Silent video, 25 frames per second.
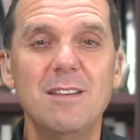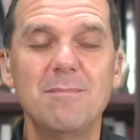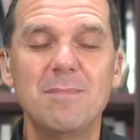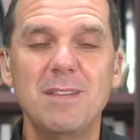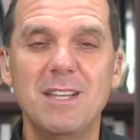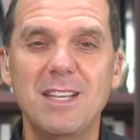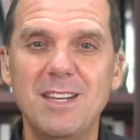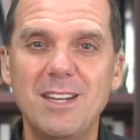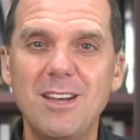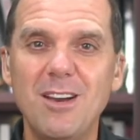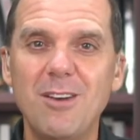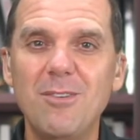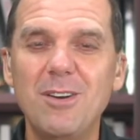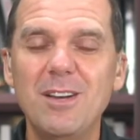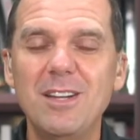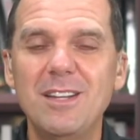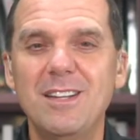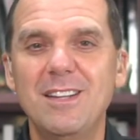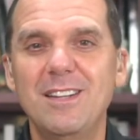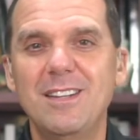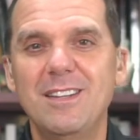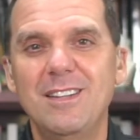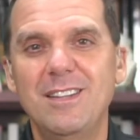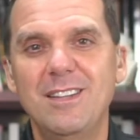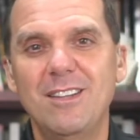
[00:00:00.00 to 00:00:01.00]
But you know what?
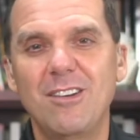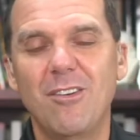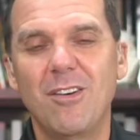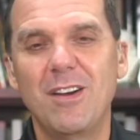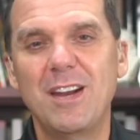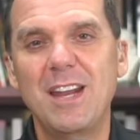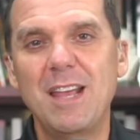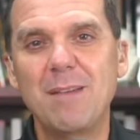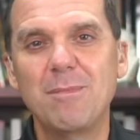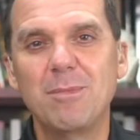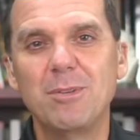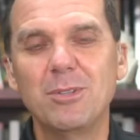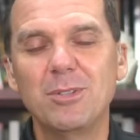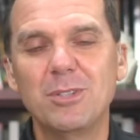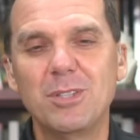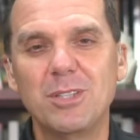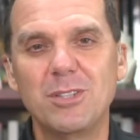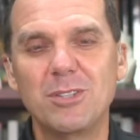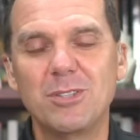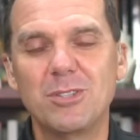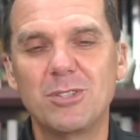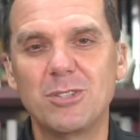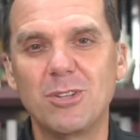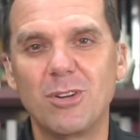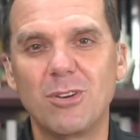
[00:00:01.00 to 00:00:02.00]
They're unable to
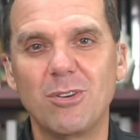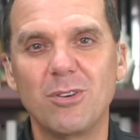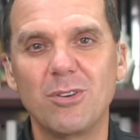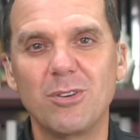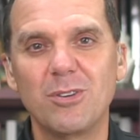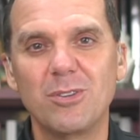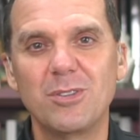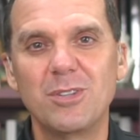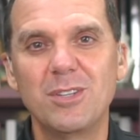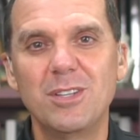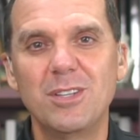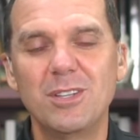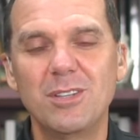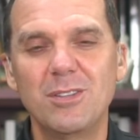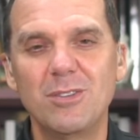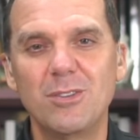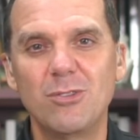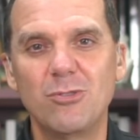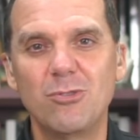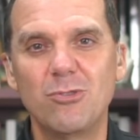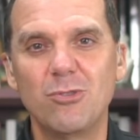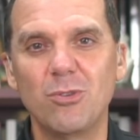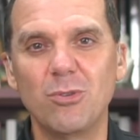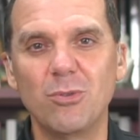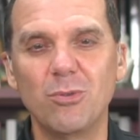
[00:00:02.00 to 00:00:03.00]
discern
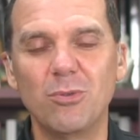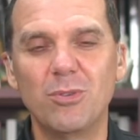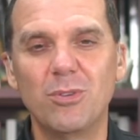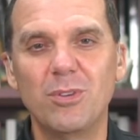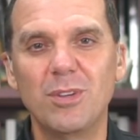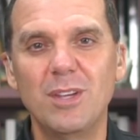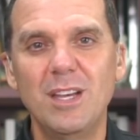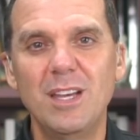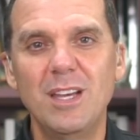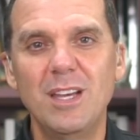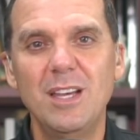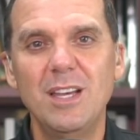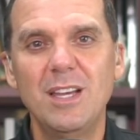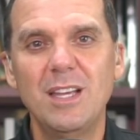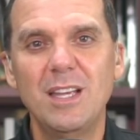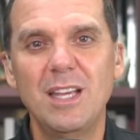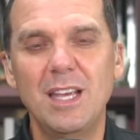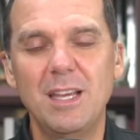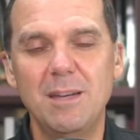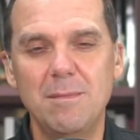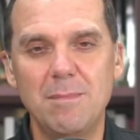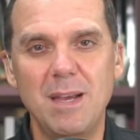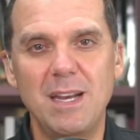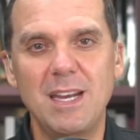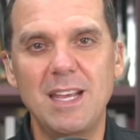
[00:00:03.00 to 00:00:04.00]
the truth
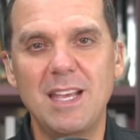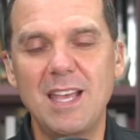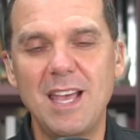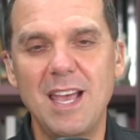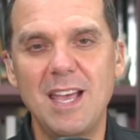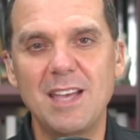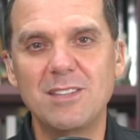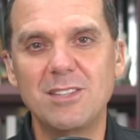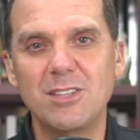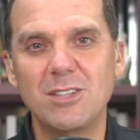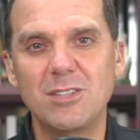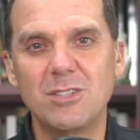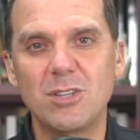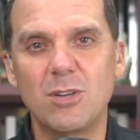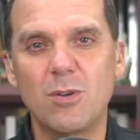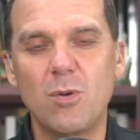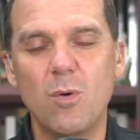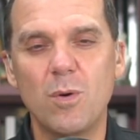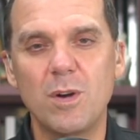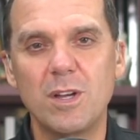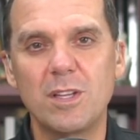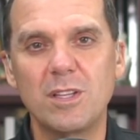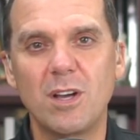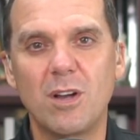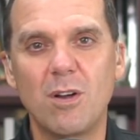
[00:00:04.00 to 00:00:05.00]
in many cases,
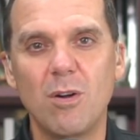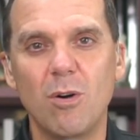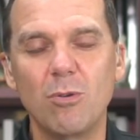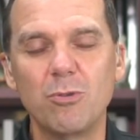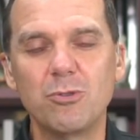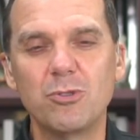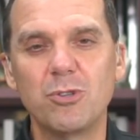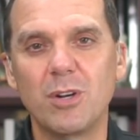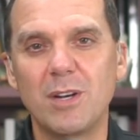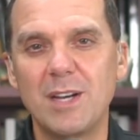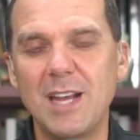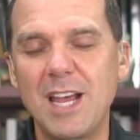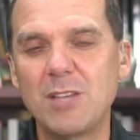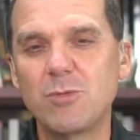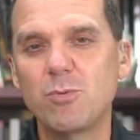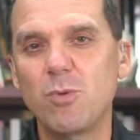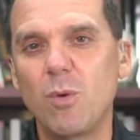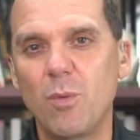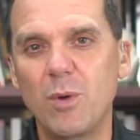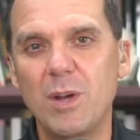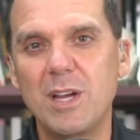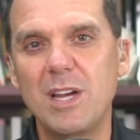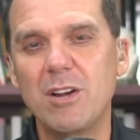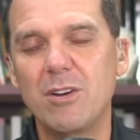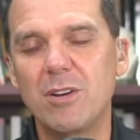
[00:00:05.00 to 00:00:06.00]
according to culture. And that's
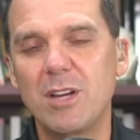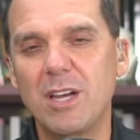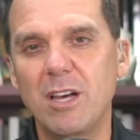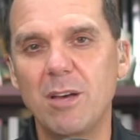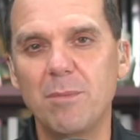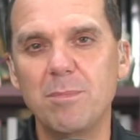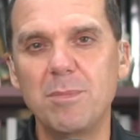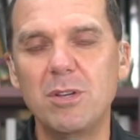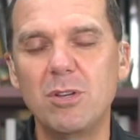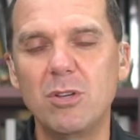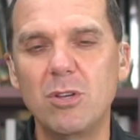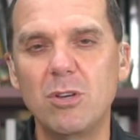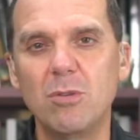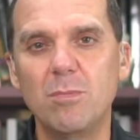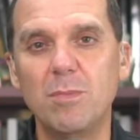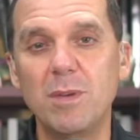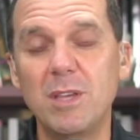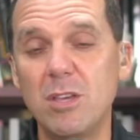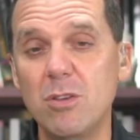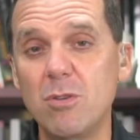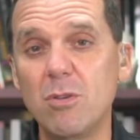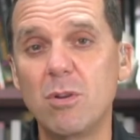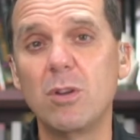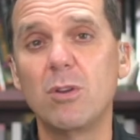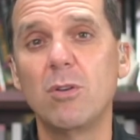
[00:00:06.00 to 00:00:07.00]
what we're here to help you do.
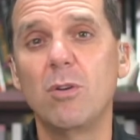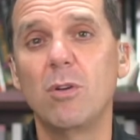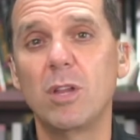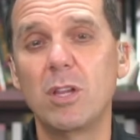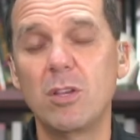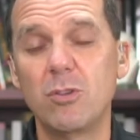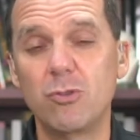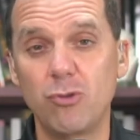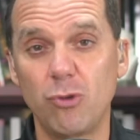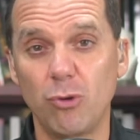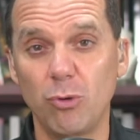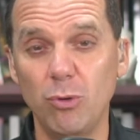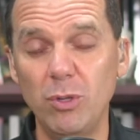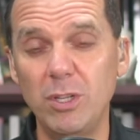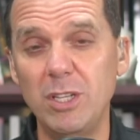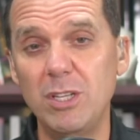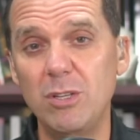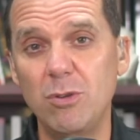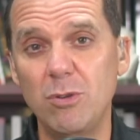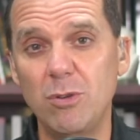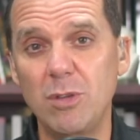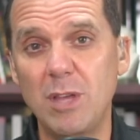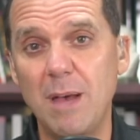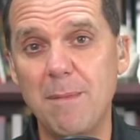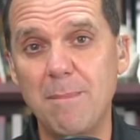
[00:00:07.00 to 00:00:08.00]
But you can only truly
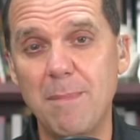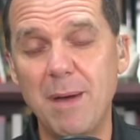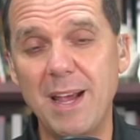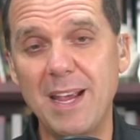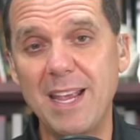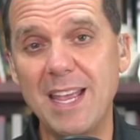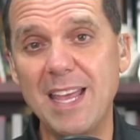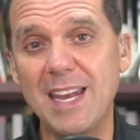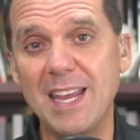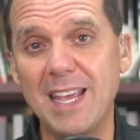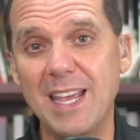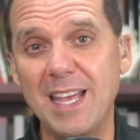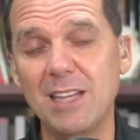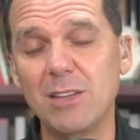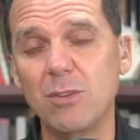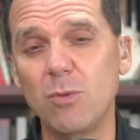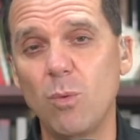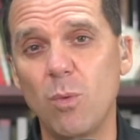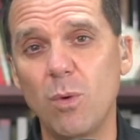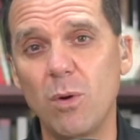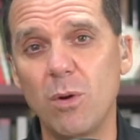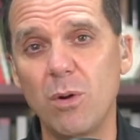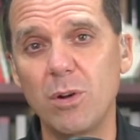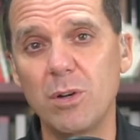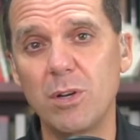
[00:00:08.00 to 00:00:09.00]
do that by getting in the
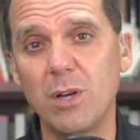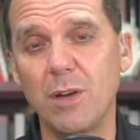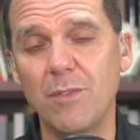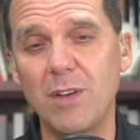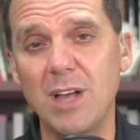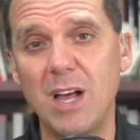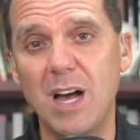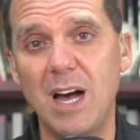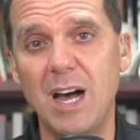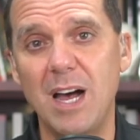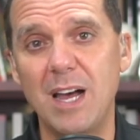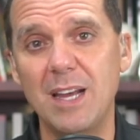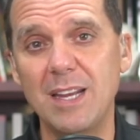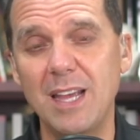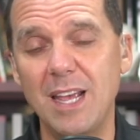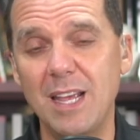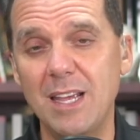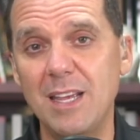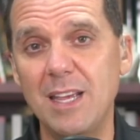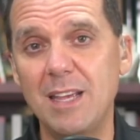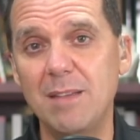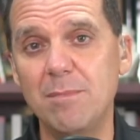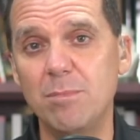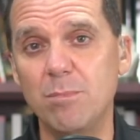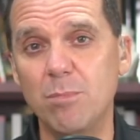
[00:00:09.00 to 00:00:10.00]
Word of God,
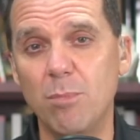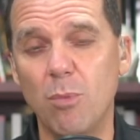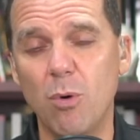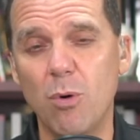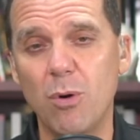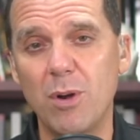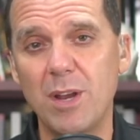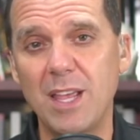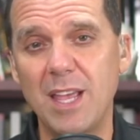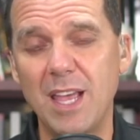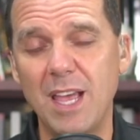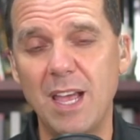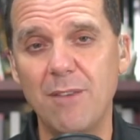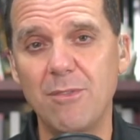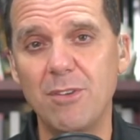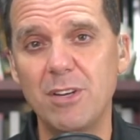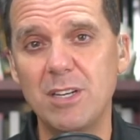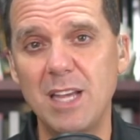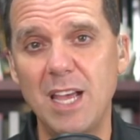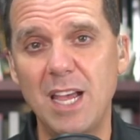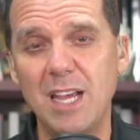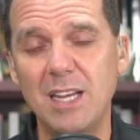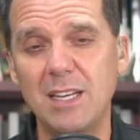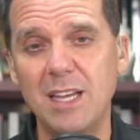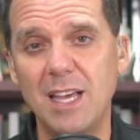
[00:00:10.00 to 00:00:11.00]
morning, every
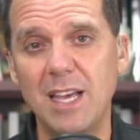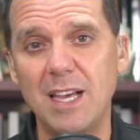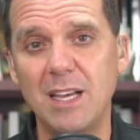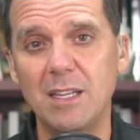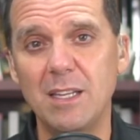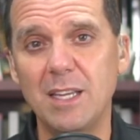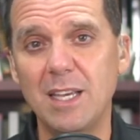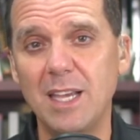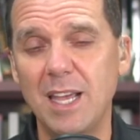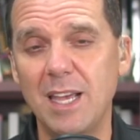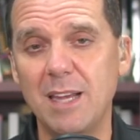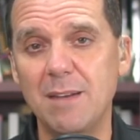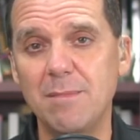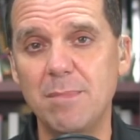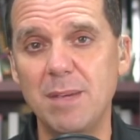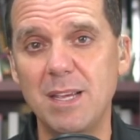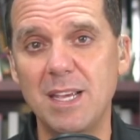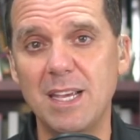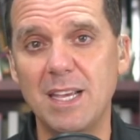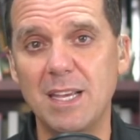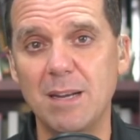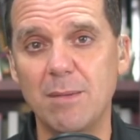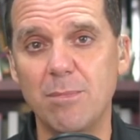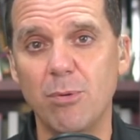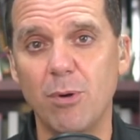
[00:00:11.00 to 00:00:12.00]
day, daily, and
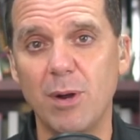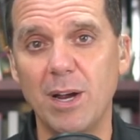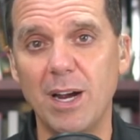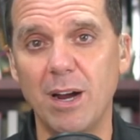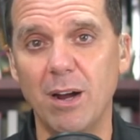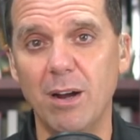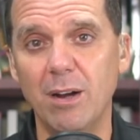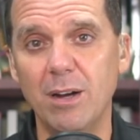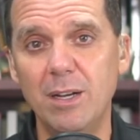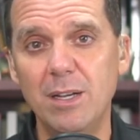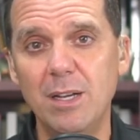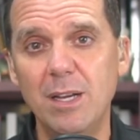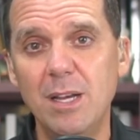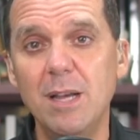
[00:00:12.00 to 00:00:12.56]
being in prayer.